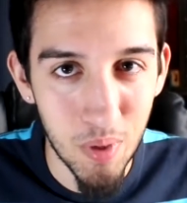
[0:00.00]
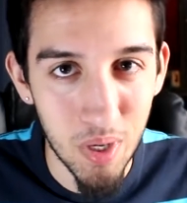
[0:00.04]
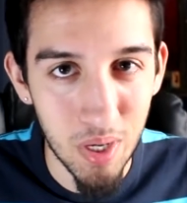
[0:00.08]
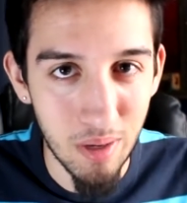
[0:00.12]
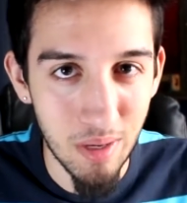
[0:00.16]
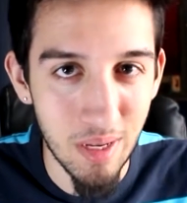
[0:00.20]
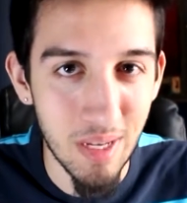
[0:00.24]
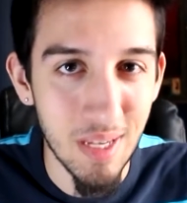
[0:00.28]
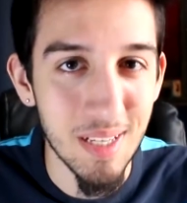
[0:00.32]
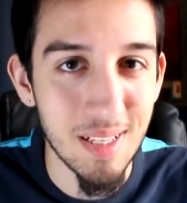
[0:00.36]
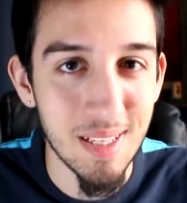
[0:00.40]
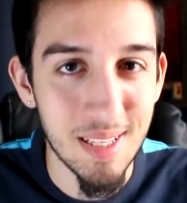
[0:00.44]

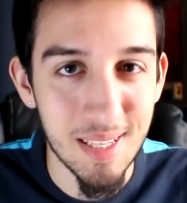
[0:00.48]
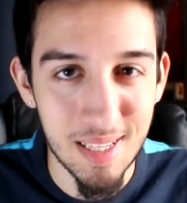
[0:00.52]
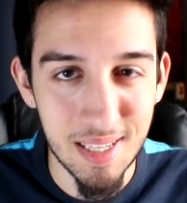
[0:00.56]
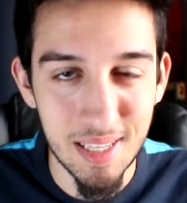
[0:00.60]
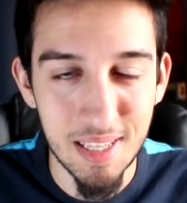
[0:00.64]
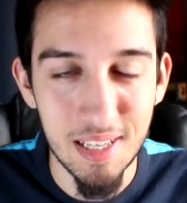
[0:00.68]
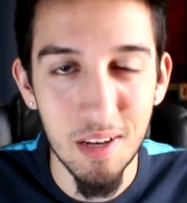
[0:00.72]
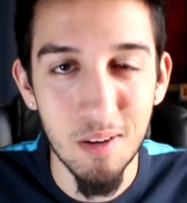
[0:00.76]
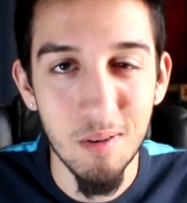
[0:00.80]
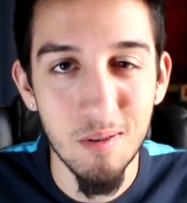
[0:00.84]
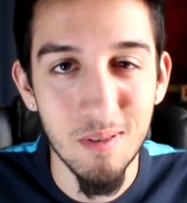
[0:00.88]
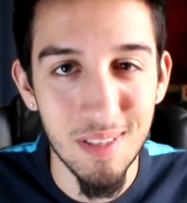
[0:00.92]
but it's
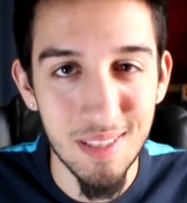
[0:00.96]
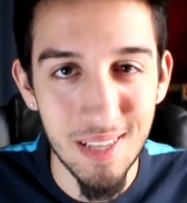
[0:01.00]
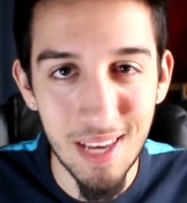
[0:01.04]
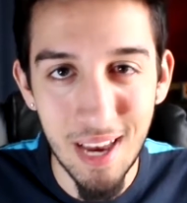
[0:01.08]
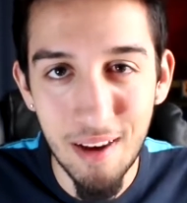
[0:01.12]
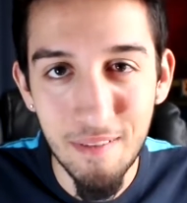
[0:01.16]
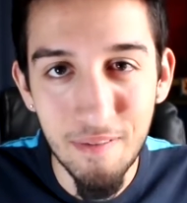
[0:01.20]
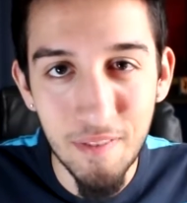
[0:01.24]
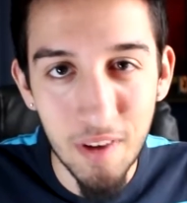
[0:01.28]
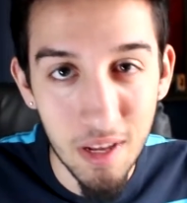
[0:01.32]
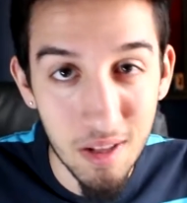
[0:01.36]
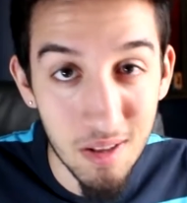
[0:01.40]
still
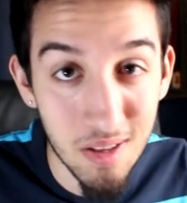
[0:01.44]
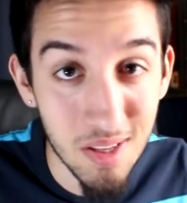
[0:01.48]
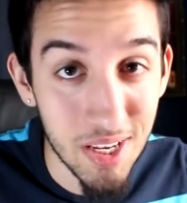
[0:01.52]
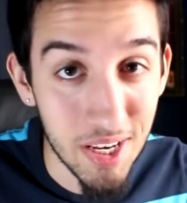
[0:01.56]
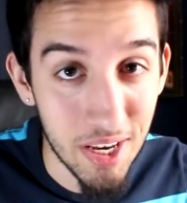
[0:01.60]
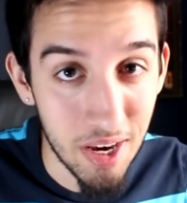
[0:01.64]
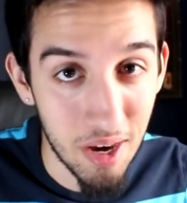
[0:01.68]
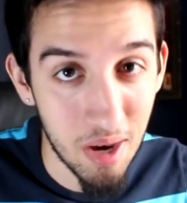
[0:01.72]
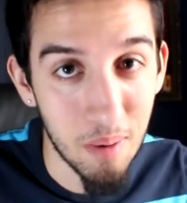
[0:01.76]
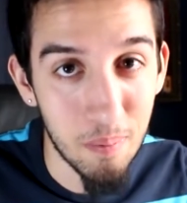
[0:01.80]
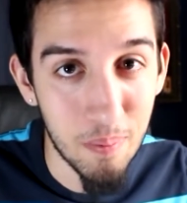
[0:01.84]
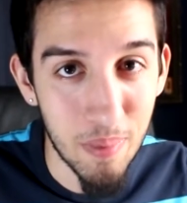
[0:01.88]

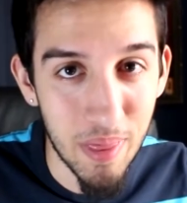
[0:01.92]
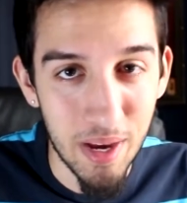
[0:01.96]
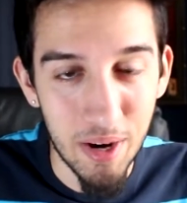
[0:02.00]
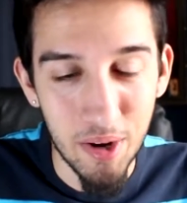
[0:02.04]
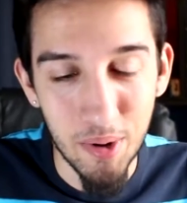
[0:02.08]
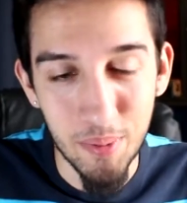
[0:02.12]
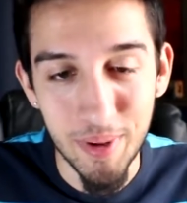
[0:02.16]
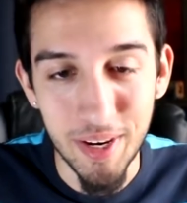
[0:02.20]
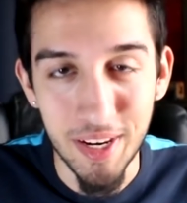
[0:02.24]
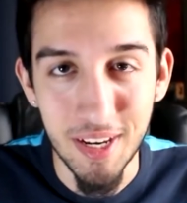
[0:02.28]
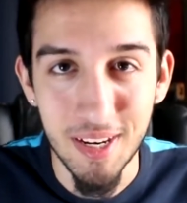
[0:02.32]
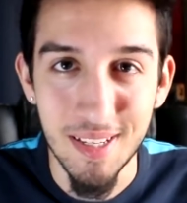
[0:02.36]
definitely up
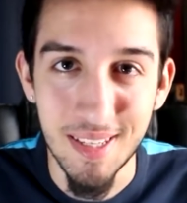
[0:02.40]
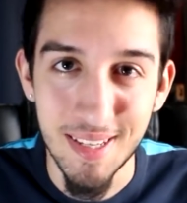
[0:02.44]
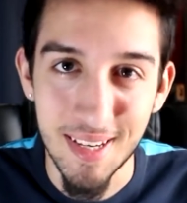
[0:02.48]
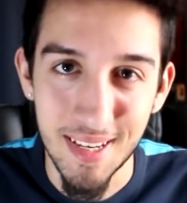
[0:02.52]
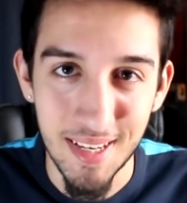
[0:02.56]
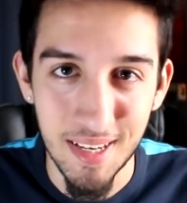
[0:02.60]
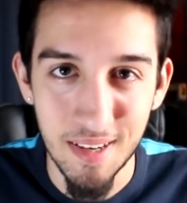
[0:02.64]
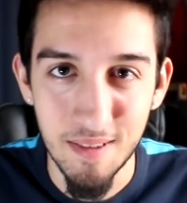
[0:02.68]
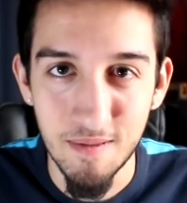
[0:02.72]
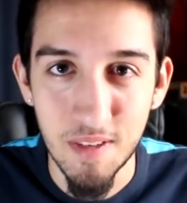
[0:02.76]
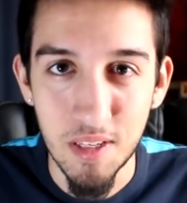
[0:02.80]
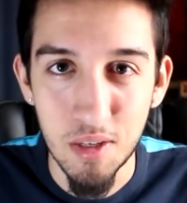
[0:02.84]
there because it
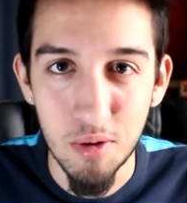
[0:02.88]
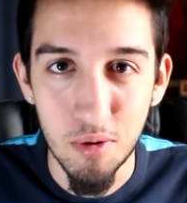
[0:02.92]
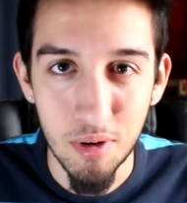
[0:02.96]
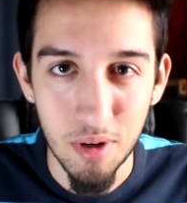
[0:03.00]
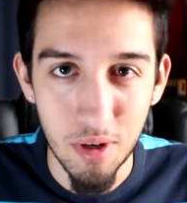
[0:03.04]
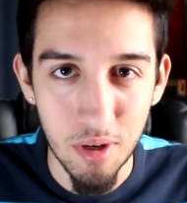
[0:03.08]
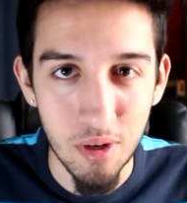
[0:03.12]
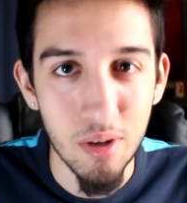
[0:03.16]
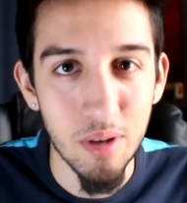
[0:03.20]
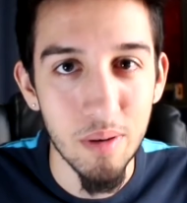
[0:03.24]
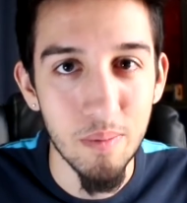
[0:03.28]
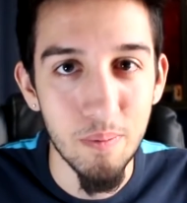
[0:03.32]
gives you
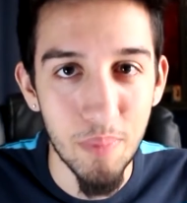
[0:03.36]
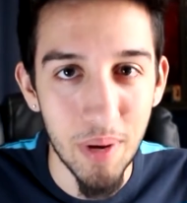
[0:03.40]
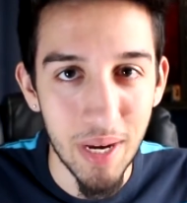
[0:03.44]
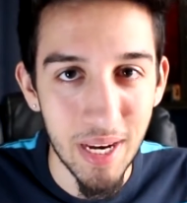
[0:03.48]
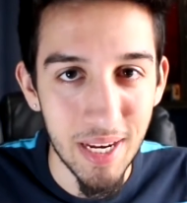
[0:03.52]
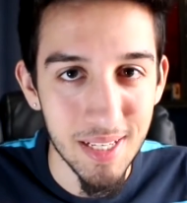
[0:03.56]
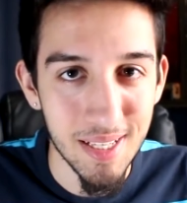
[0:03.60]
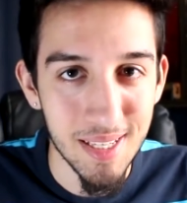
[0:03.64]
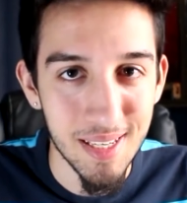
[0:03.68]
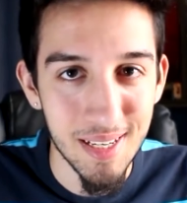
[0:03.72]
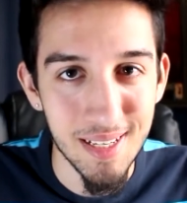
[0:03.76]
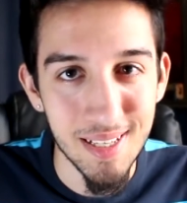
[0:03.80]
a good
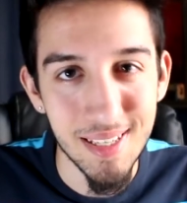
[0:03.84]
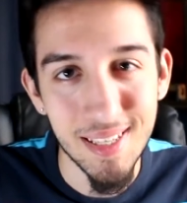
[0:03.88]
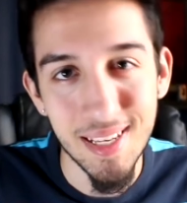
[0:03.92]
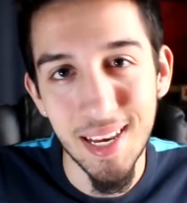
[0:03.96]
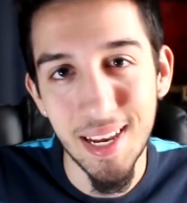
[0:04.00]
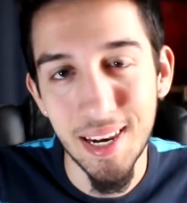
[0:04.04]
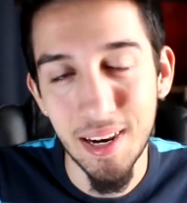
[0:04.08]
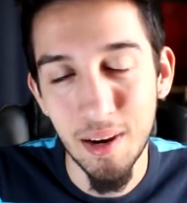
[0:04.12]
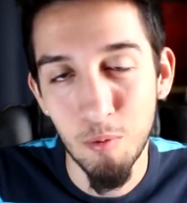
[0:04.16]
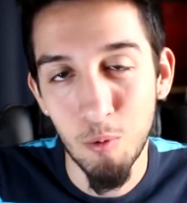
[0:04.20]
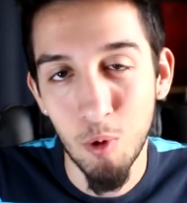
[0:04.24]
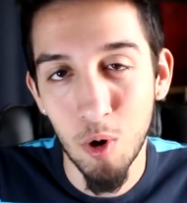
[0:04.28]
basis
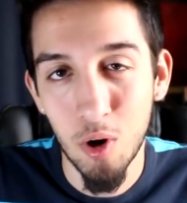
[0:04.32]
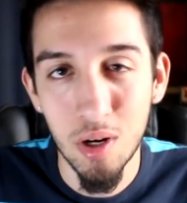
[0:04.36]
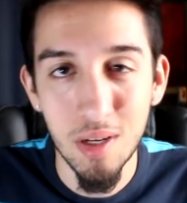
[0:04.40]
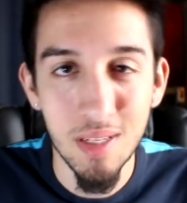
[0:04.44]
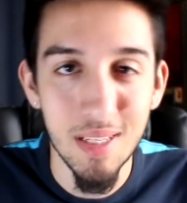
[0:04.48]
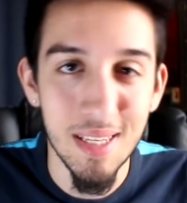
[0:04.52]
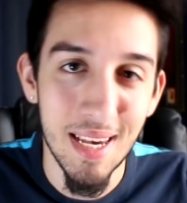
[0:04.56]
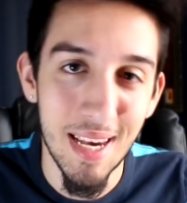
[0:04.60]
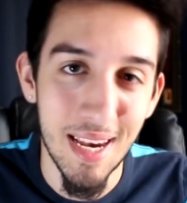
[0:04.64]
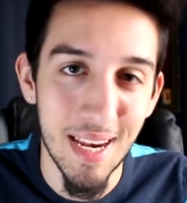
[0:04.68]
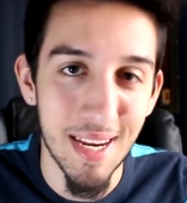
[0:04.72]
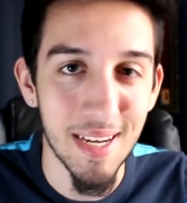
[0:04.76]
and it
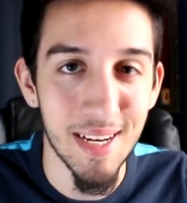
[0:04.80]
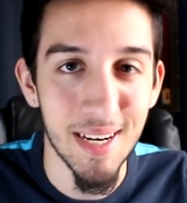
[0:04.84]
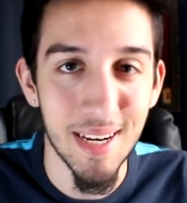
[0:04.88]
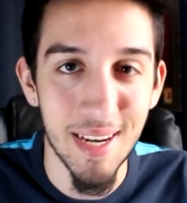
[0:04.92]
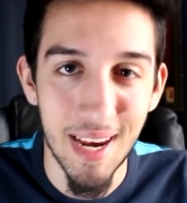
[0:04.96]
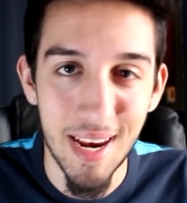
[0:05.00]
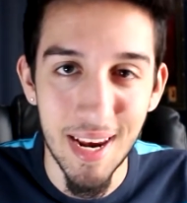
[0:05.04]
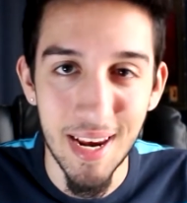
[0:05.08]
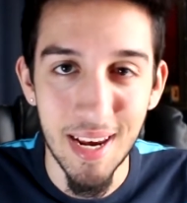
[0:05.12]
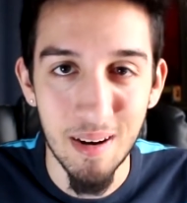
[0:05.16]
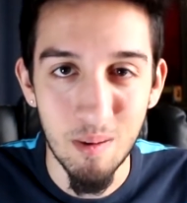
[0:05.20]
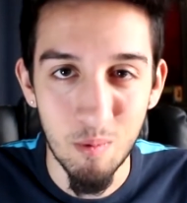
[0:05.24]
works hand in
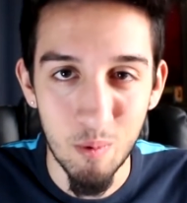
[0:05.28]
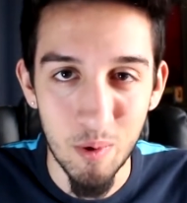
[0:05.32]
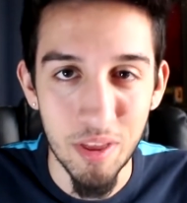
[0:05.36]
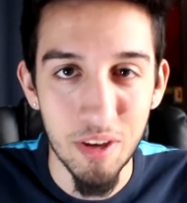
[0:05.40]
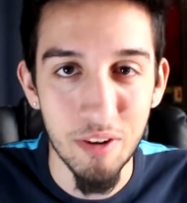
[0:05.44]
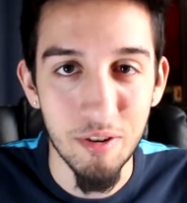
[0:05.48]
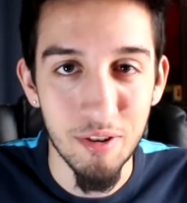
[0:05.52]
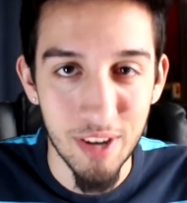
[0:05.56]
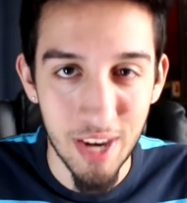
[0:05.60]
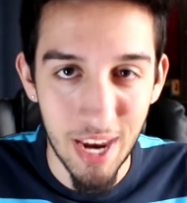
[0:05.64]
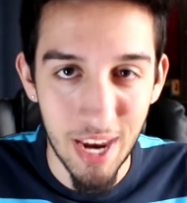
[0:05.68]
hand with your